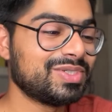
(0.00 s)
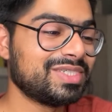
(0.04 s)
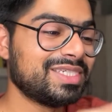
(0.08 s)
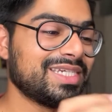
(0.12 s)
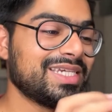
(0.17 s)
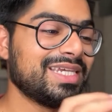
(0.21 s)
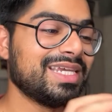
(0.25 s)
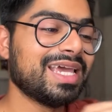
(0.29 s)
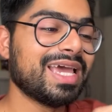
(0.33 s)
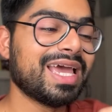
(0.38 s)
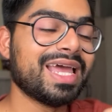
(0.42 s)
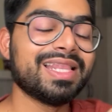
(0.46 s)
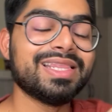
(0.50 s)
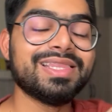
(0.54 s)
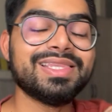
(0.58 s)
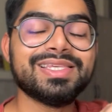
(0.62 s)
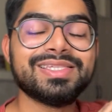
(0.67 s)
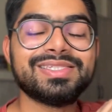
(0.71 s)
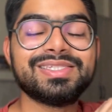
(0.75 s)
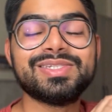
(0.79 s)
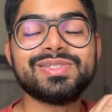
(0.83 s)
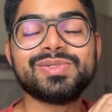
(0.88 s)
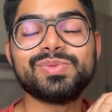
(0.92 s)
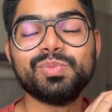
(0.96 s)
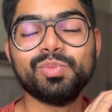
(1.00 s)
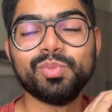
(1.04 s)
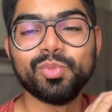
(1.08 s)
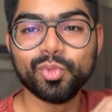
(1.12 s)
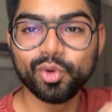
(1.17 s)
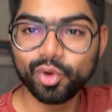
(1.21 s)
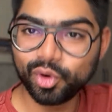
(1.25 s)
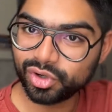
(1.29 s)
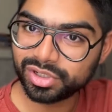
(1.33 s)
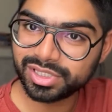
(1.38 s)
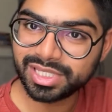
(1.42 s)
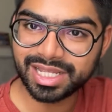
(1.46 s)
see and this is
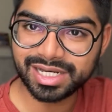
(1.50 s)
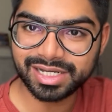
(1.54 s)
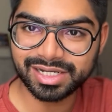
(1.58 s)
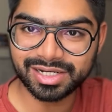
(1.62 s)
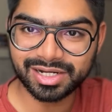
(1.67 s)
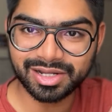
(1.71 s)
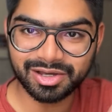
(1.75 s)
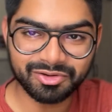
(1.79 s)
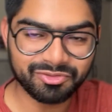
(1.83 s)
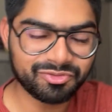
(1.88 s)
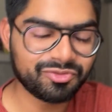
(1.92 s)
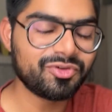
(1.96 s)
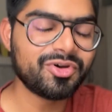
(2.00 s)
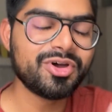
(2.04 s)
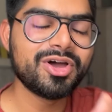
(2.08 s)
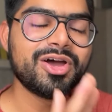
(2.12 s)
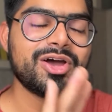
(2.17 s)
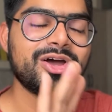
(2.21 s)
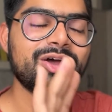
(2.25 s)
more than enough